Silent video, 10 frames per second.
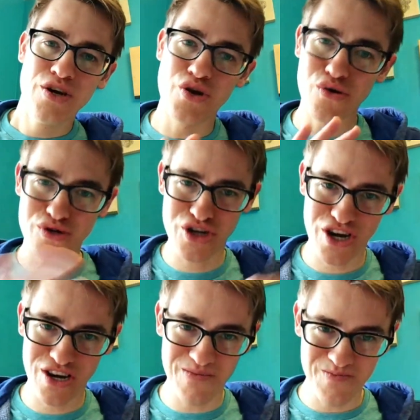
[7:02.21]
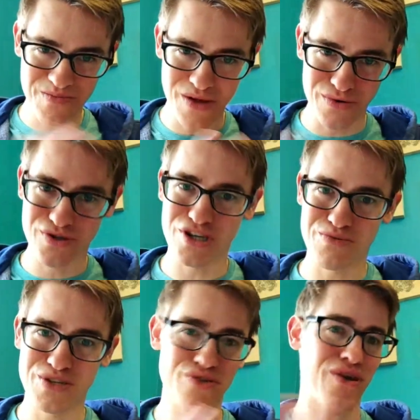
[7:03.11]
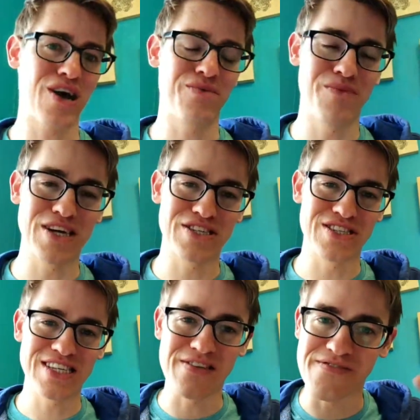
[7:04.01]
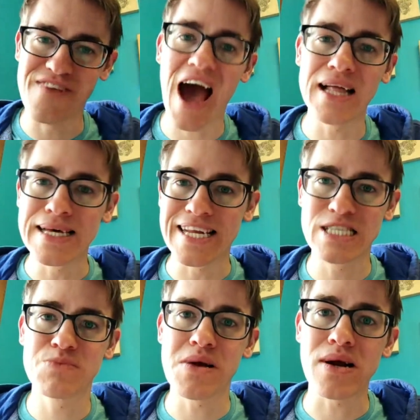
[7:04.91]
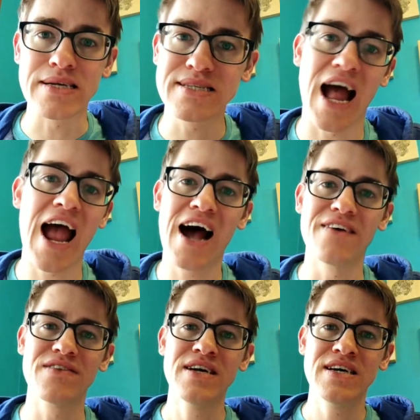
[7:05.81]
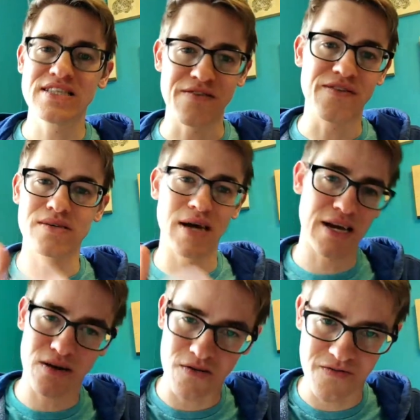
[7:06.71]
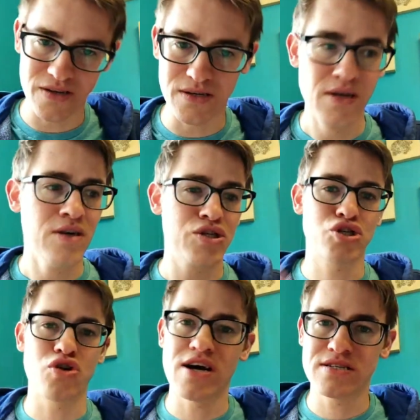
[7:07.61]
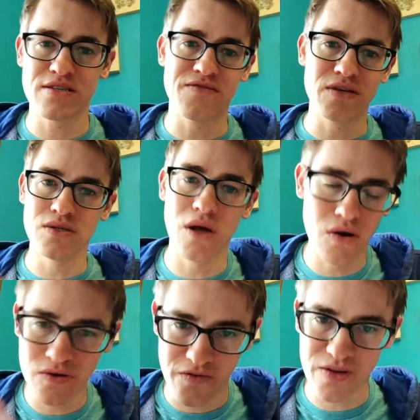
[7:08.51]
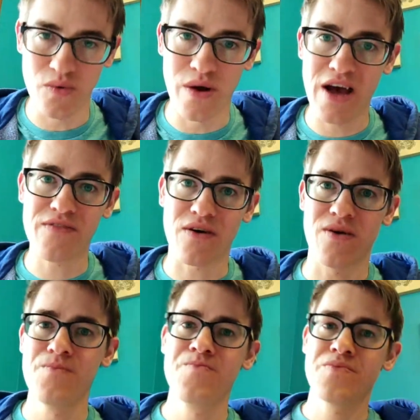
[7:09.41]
No shame, no judgment, no condemnation. That's a valid experience to have, is to feel anger, feel stressed, to feel low, to feel whatever.